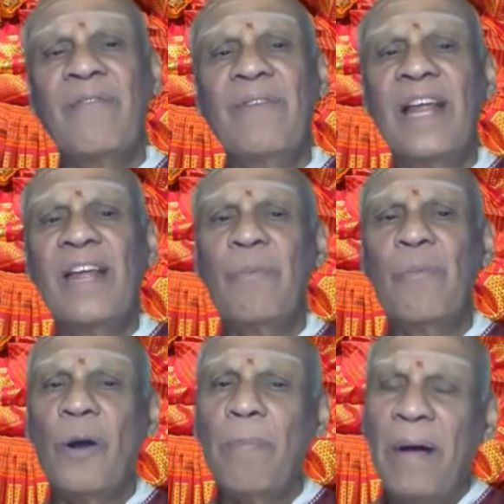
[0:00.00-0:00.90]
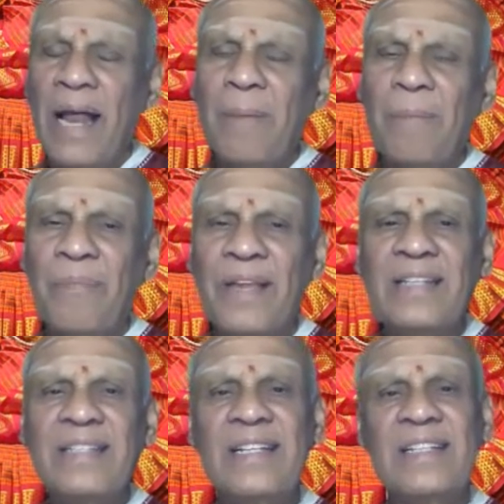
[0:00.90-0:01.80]
will give more phalam
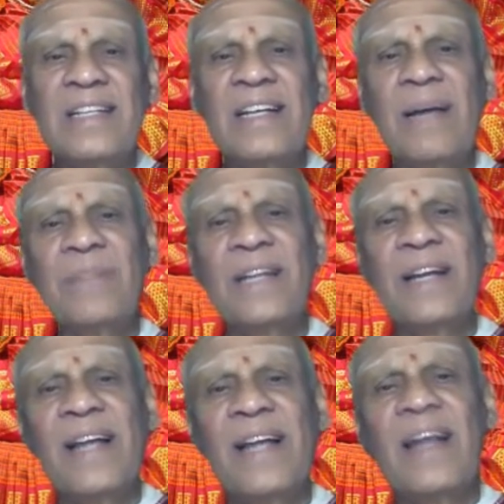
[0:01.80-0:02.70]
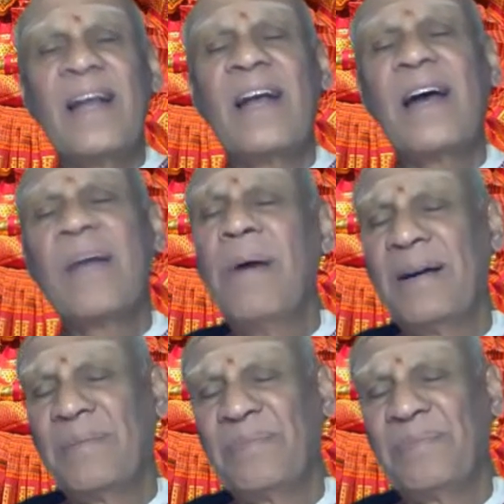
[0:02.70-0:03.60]
since it comes under
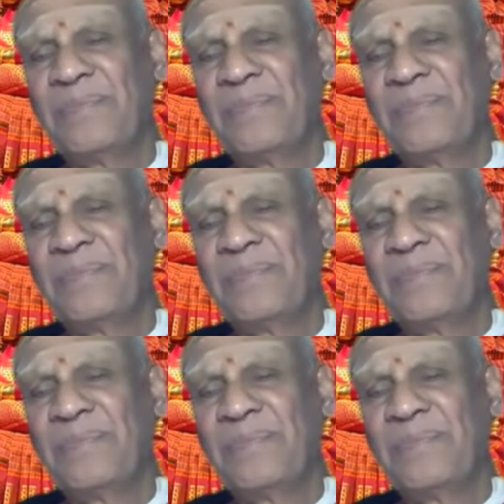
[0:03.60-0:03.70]
karma.